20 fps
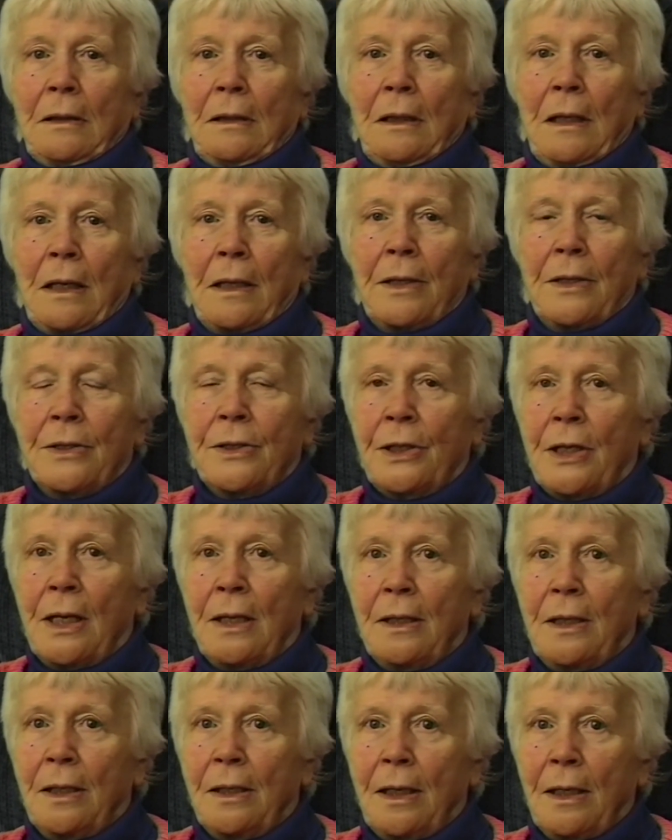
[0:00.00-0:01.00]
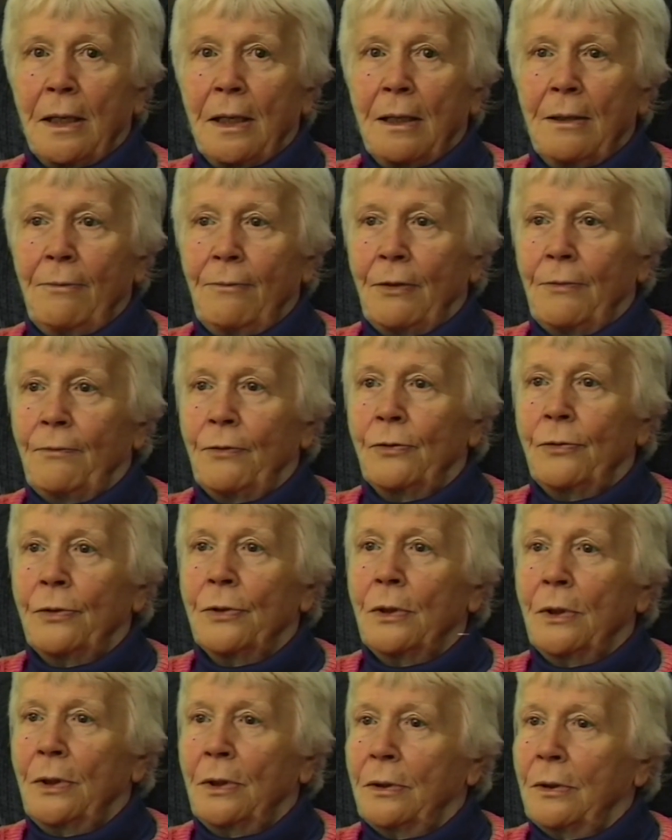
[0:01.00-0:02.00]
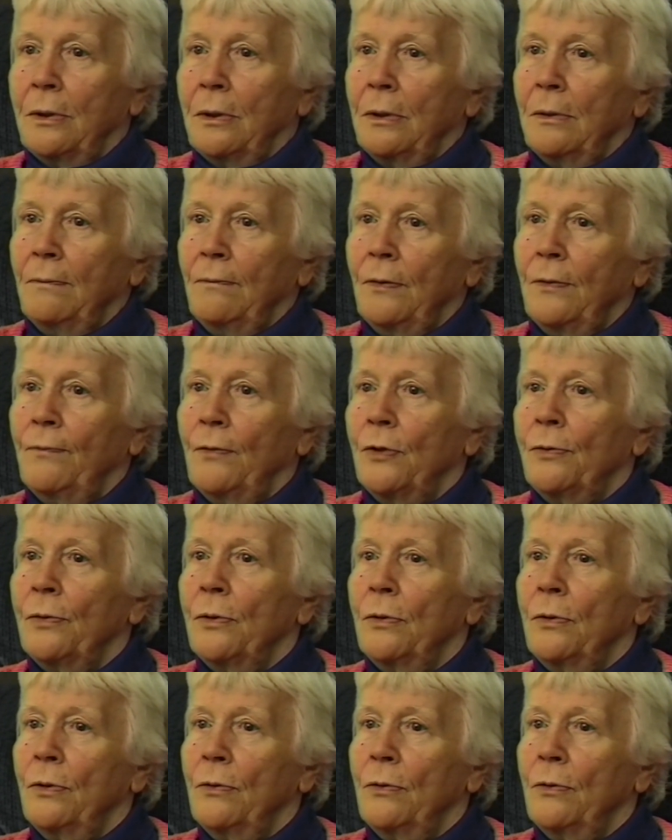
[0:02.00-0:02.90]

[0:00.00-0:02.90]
On a Saturday, we wouldn't